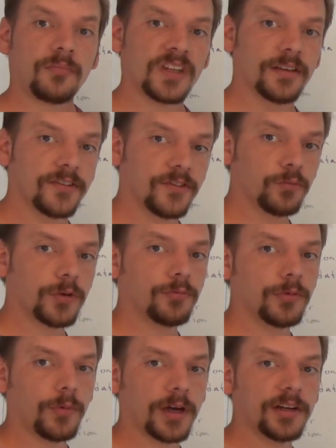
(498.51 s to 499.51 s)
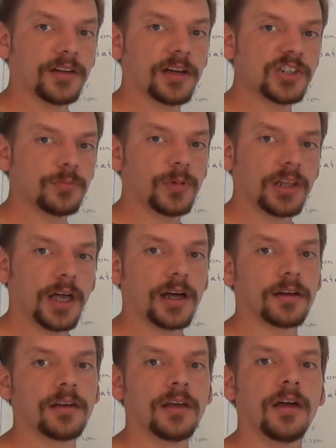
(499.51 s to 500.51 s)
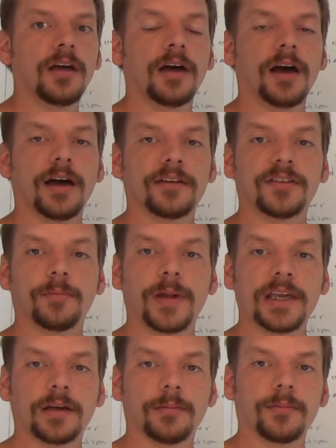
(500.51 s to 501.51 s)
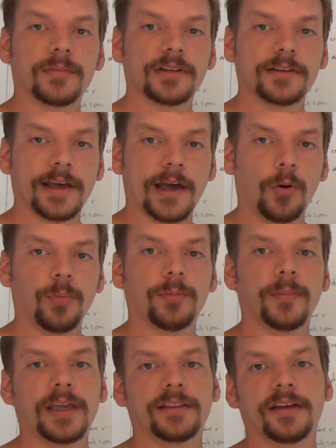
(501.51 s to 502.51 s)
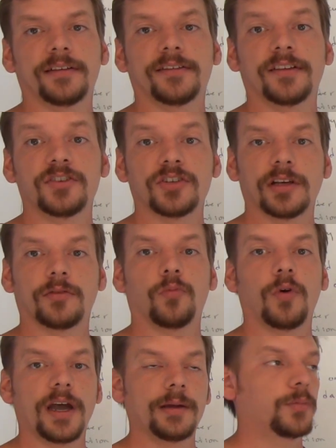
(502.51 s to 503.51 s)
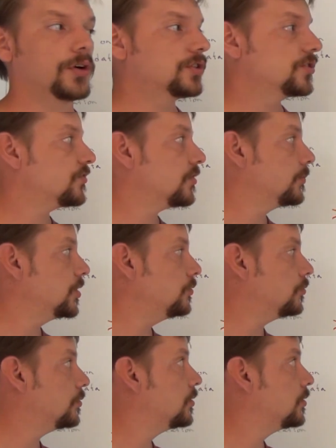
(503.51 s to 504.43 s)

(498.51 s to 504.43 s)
This is where we want to nudge them along to help them make that decision on why purchase from you.